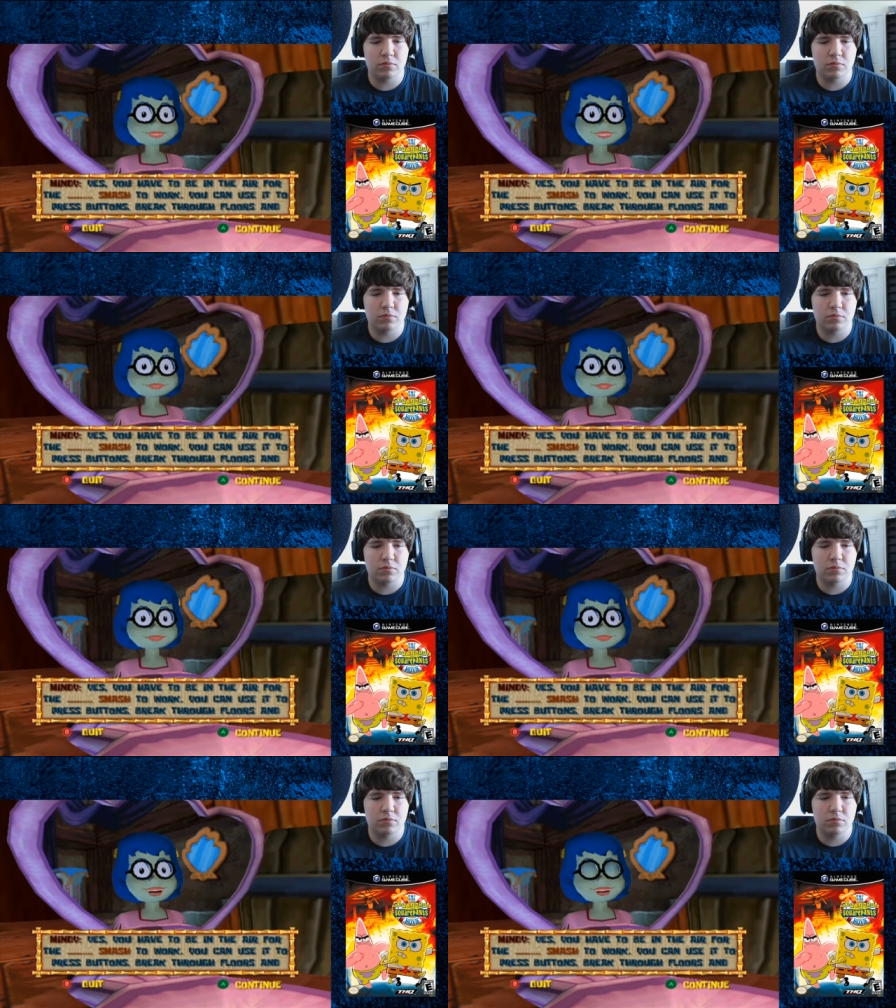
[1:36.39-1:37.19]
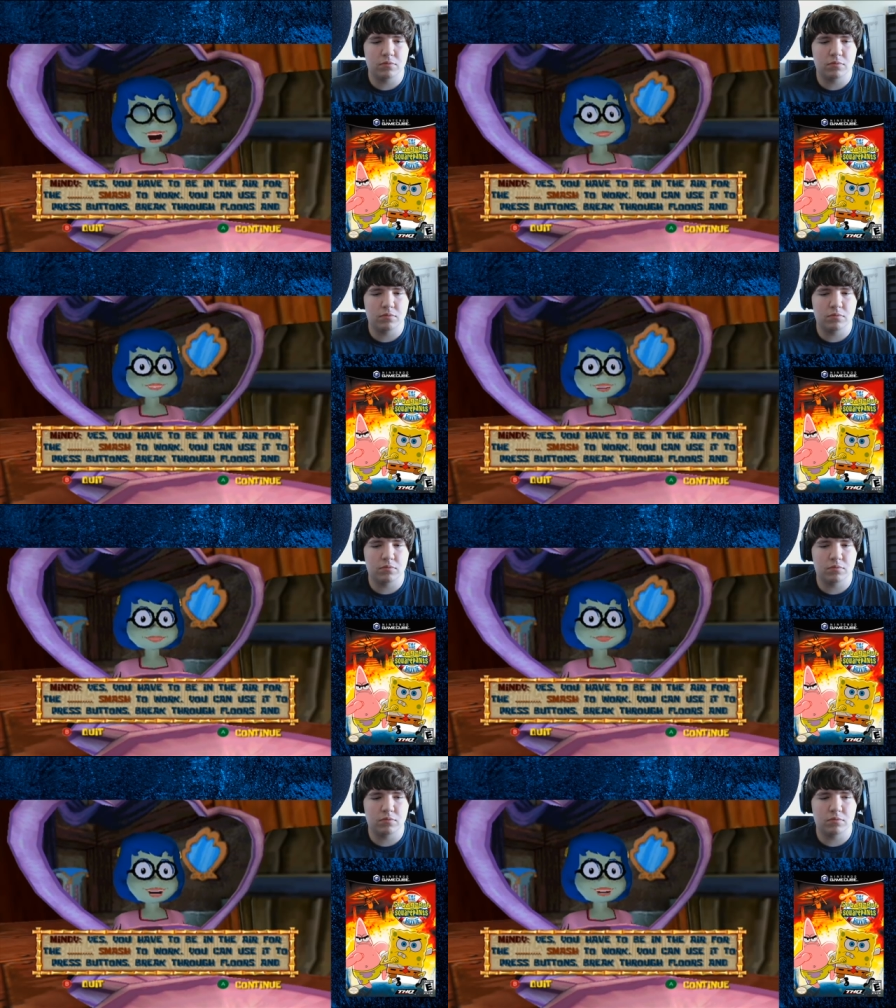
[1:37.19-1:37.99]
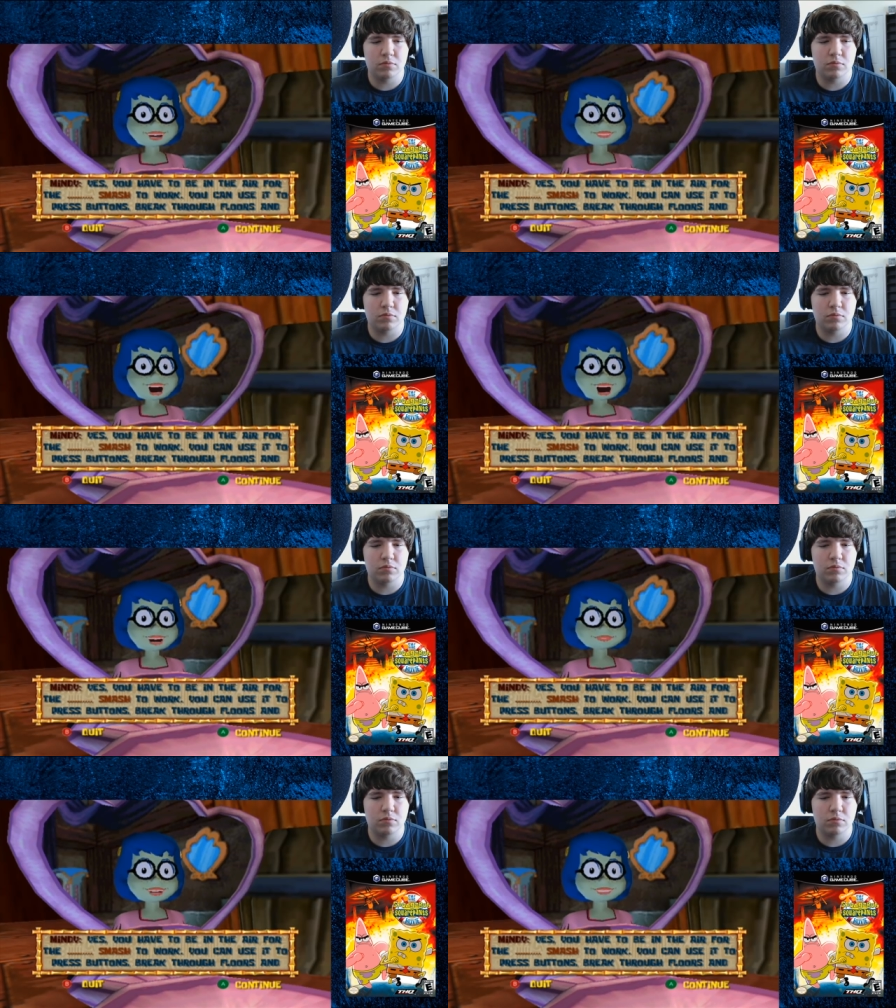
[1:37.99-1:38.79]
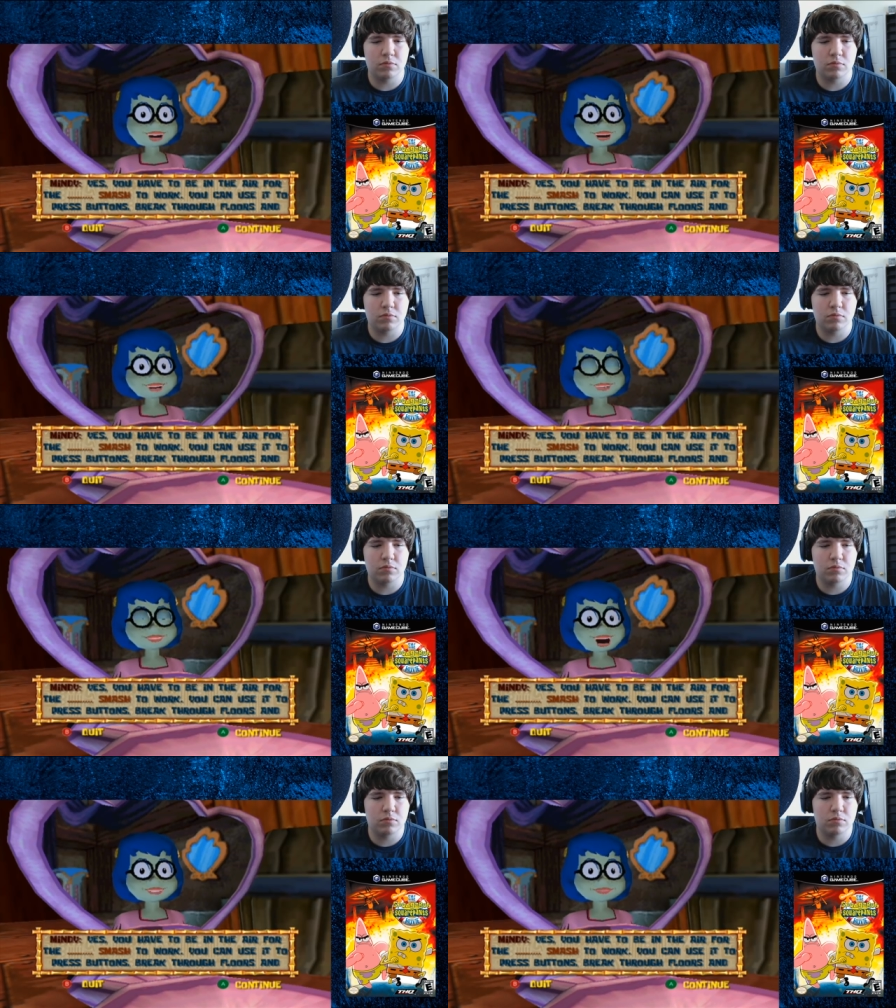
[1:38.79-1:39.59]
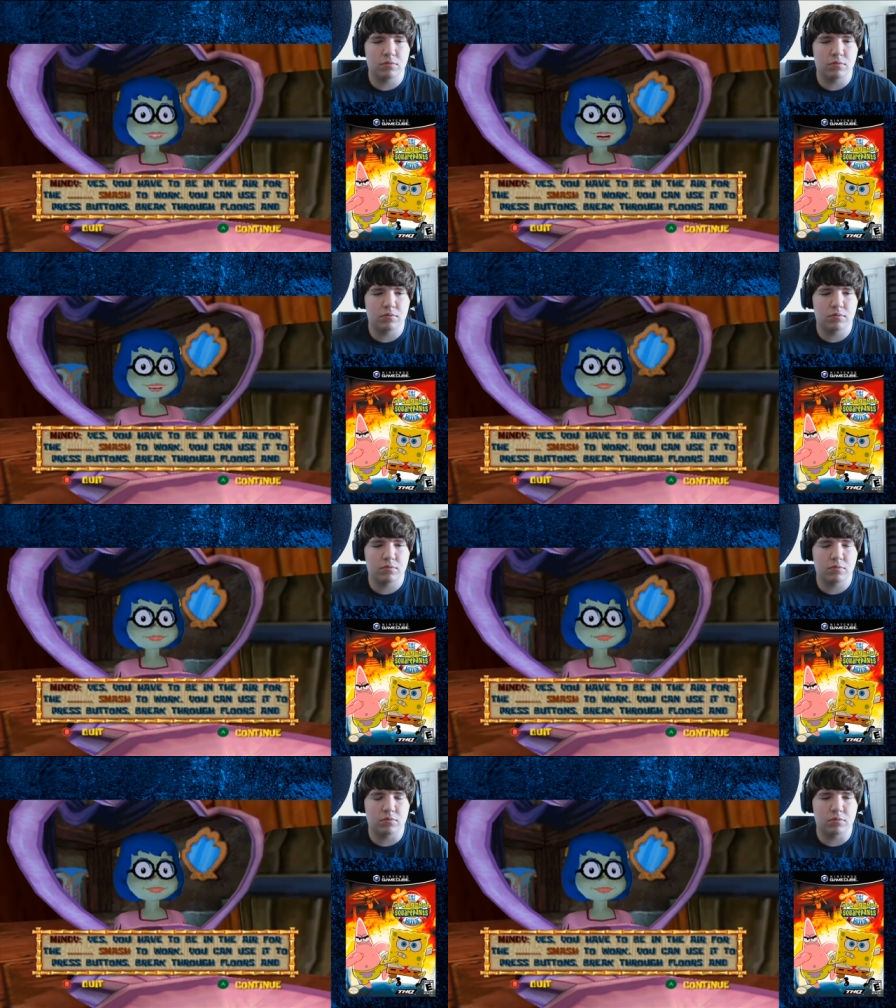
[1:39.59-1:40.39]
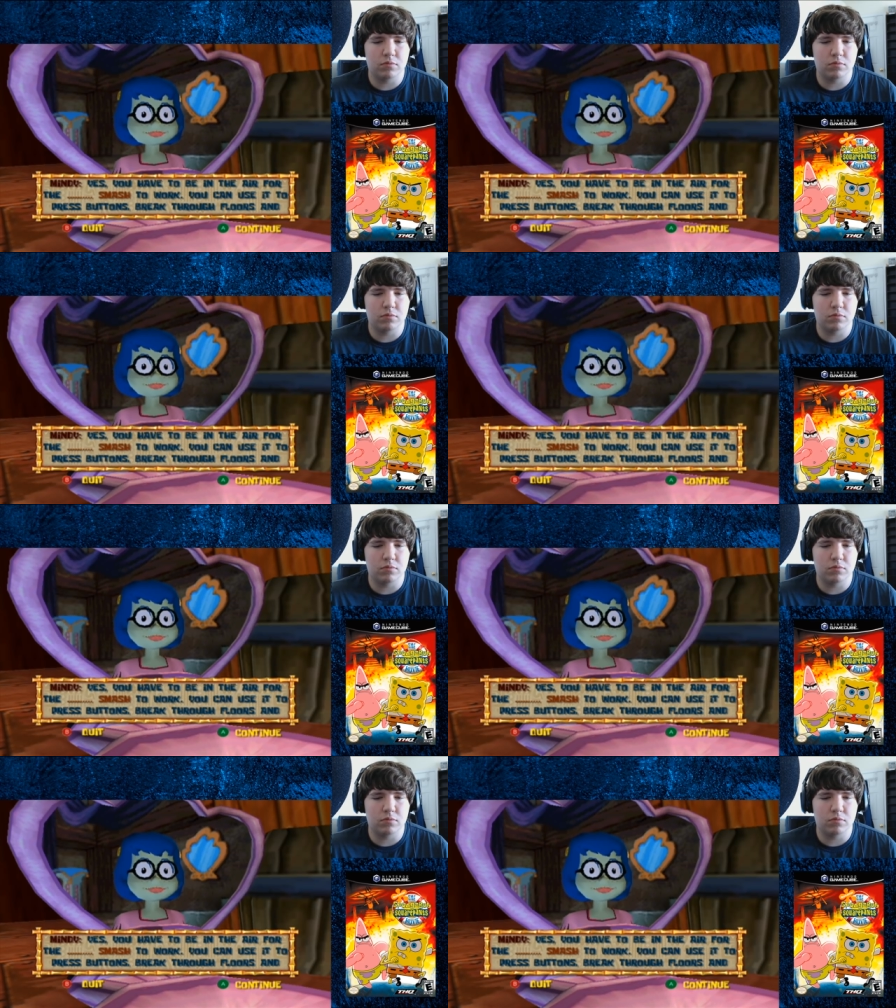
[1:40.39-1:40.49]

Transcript: Yes, you have to be in the air for the smash to work.